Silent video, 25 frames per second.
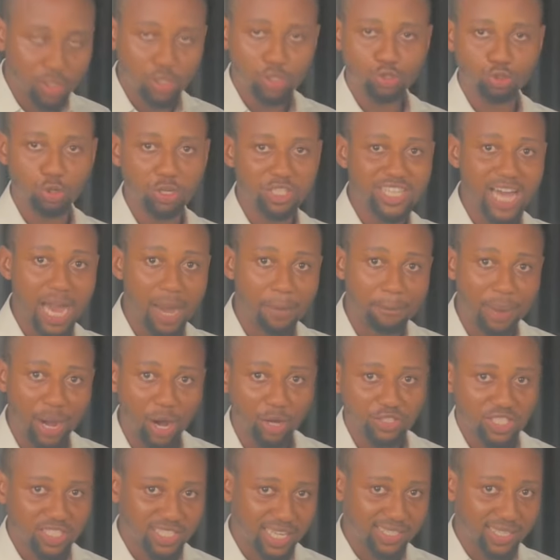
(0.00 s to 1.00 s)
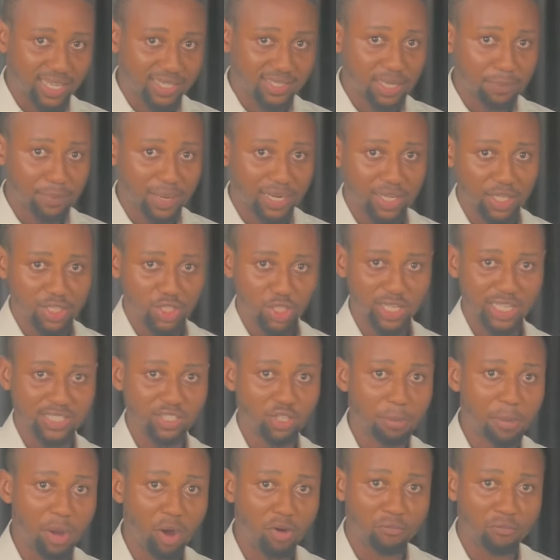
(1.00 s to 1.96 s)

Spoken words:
showing their boundaries and their demarcation and the number